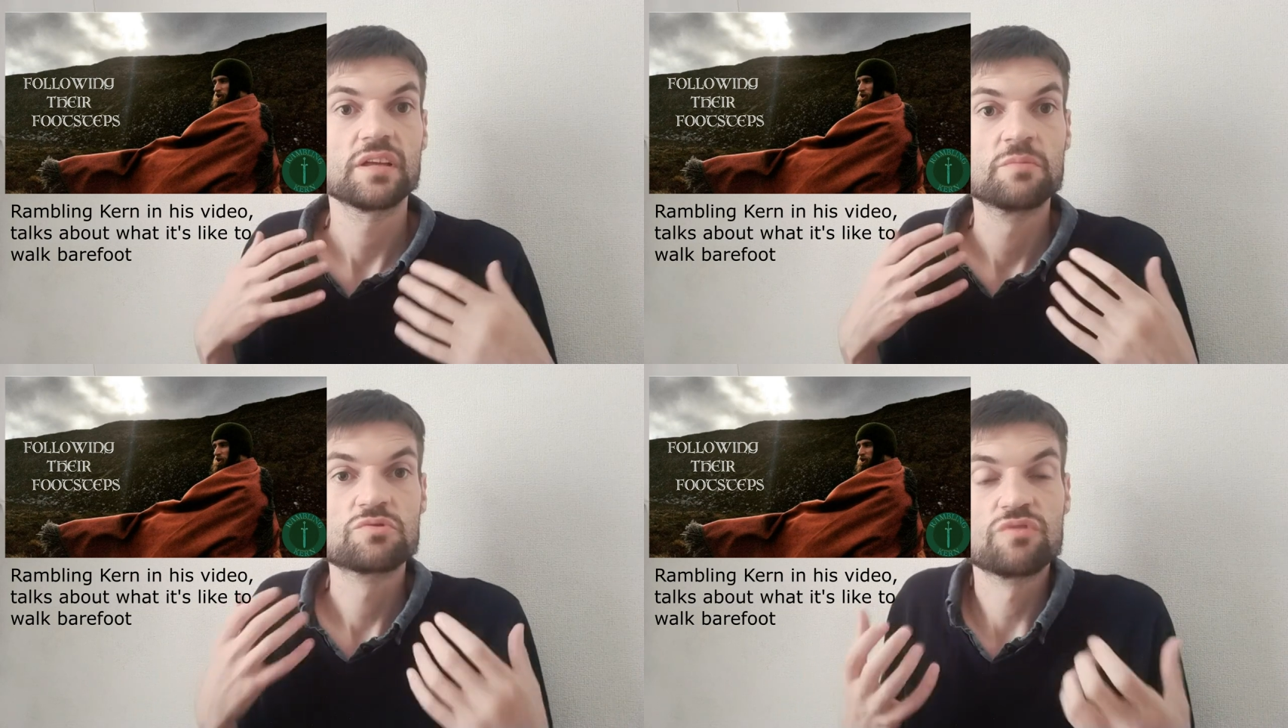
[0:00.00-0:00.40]

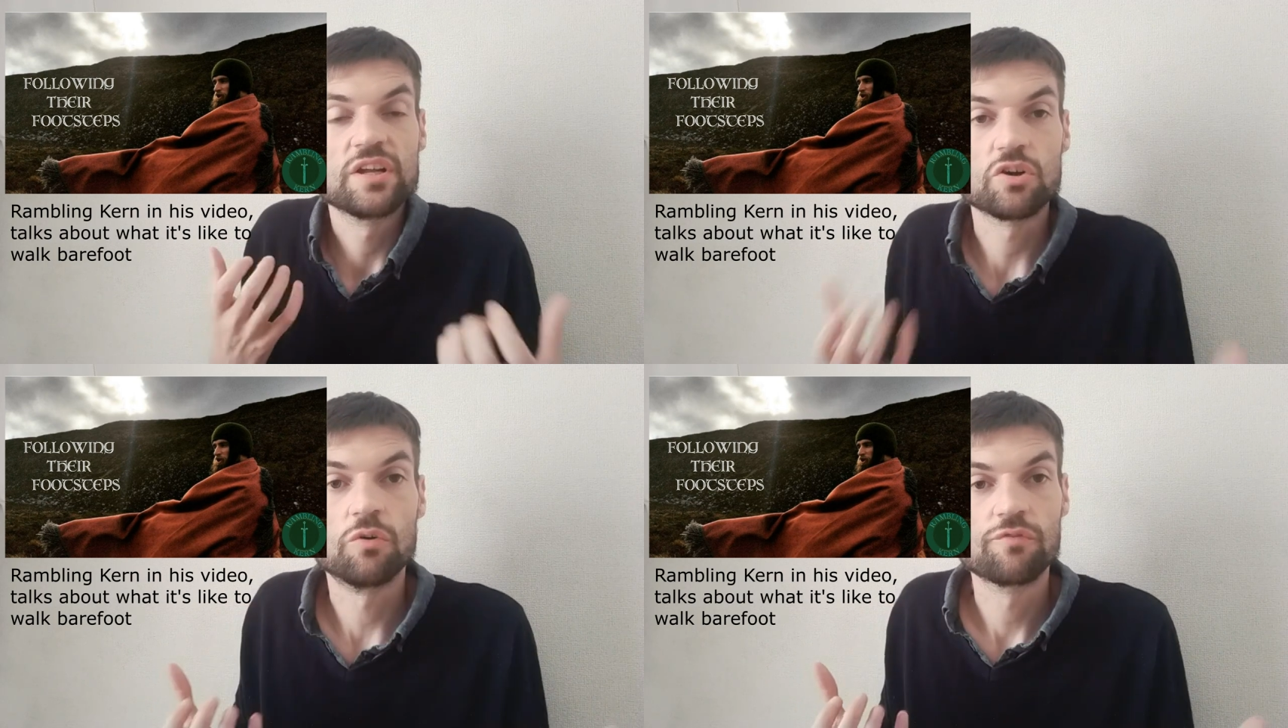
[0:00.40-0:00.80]
it was really
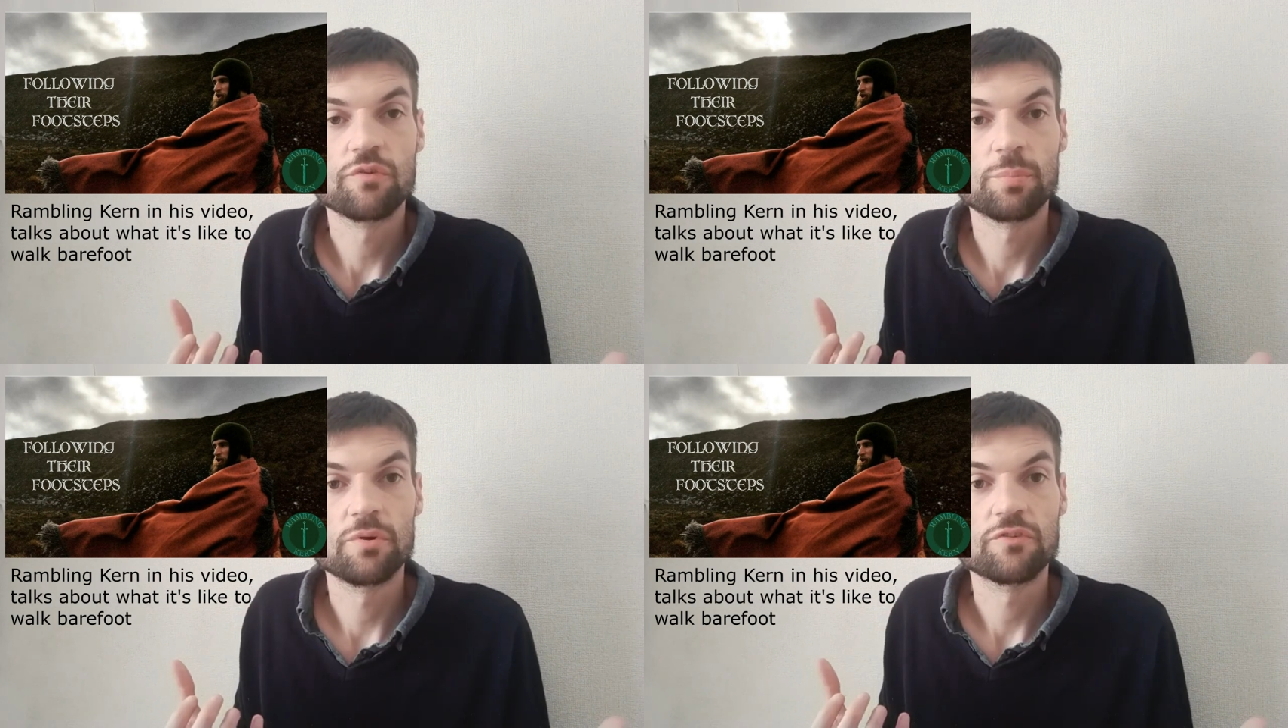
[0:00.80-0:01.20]

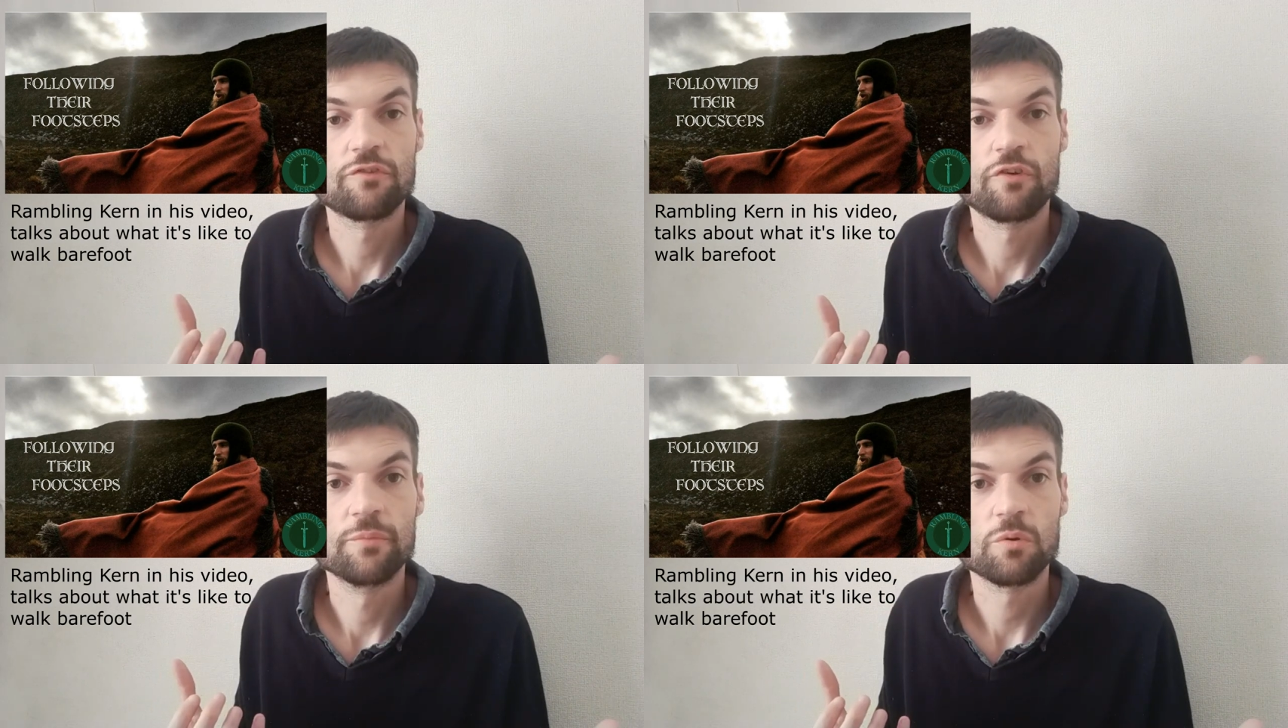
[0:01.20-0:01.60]
comfortable
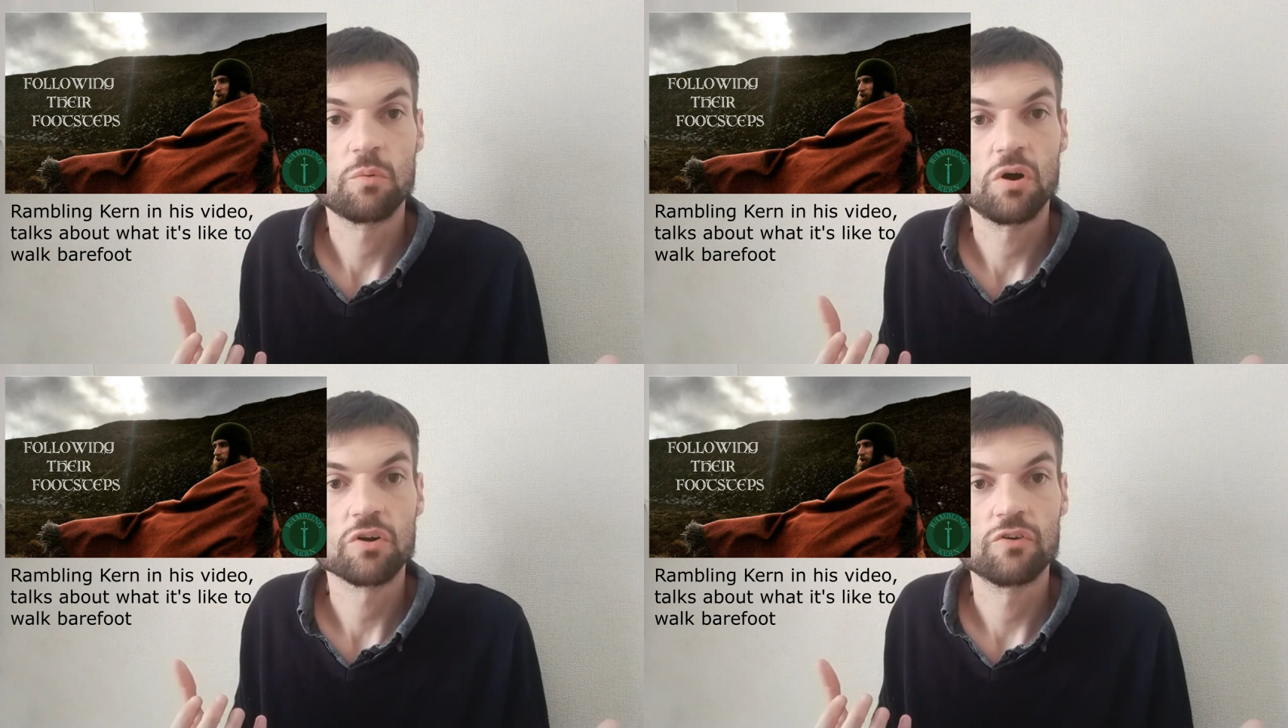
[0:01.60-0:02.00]
for him to
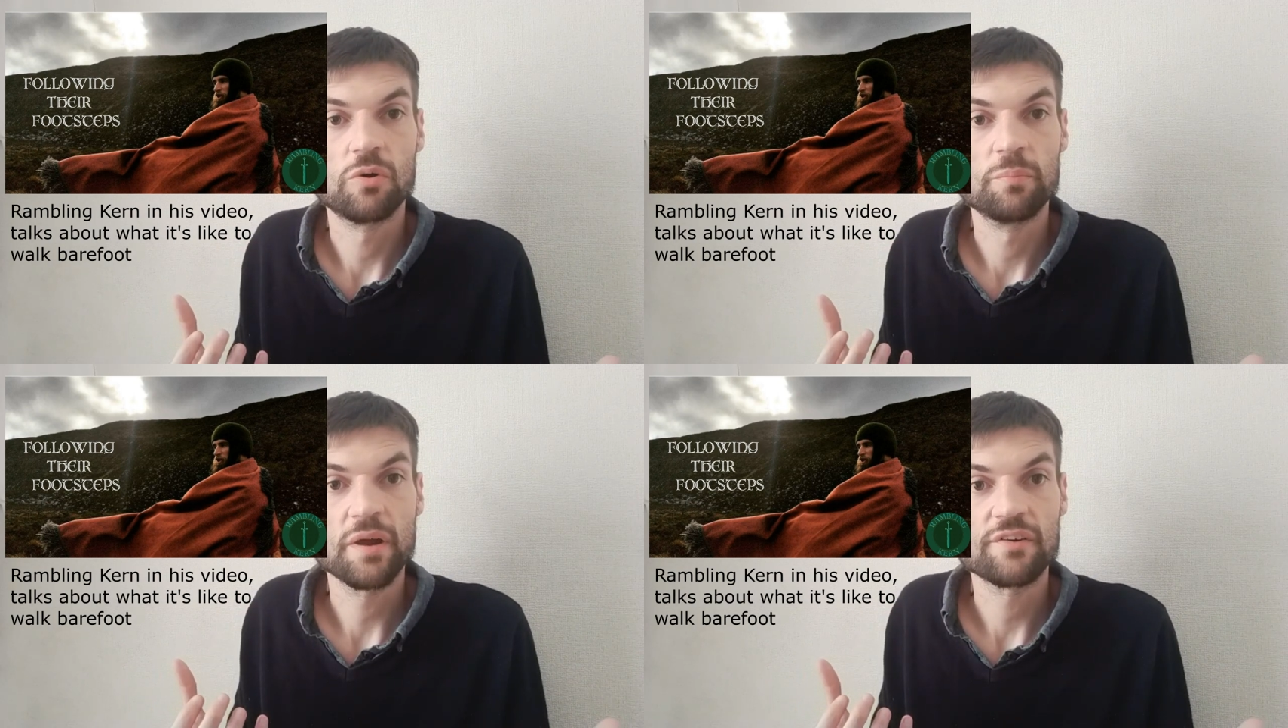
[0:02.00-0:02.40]
walk
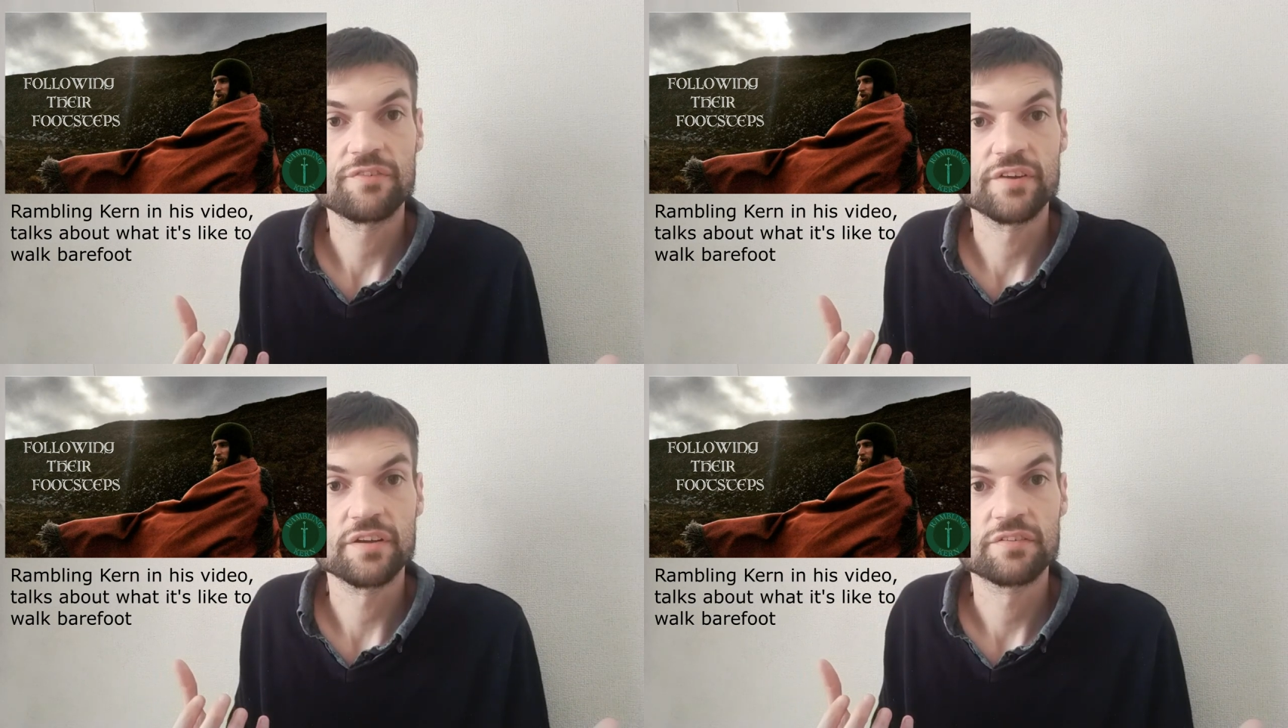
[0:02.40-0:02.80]
around bare
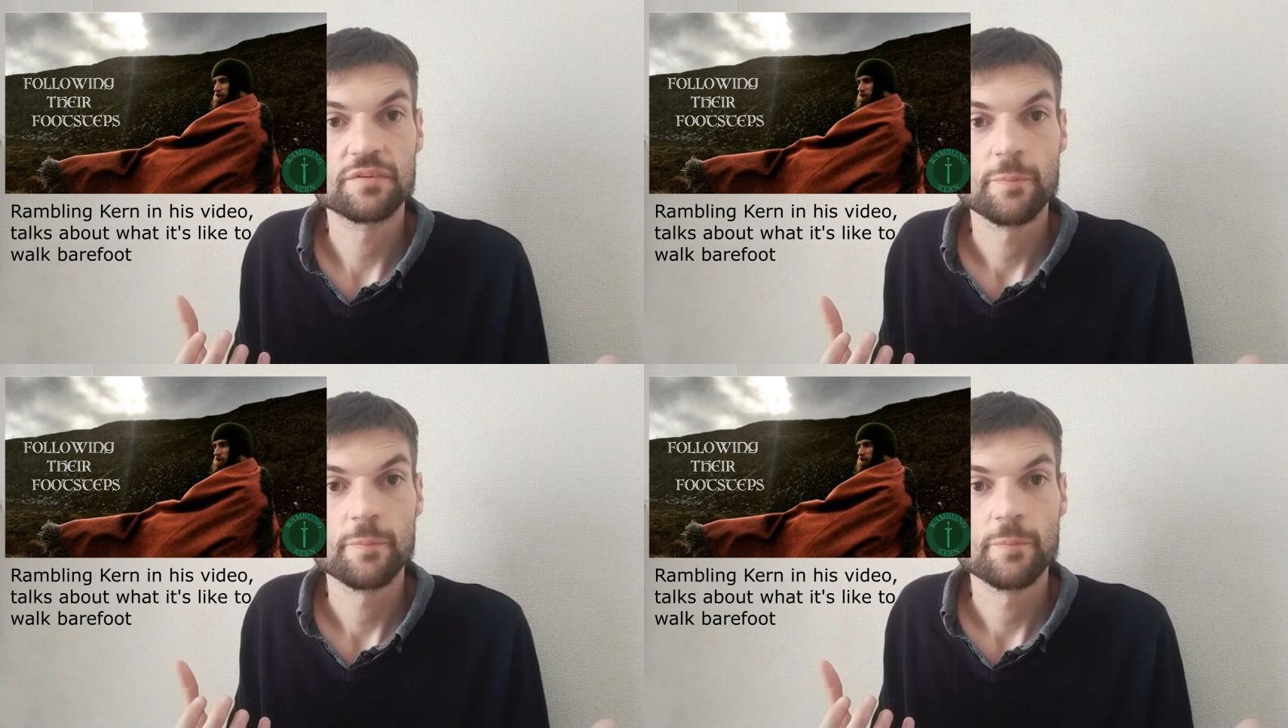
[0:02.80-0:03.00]
feet.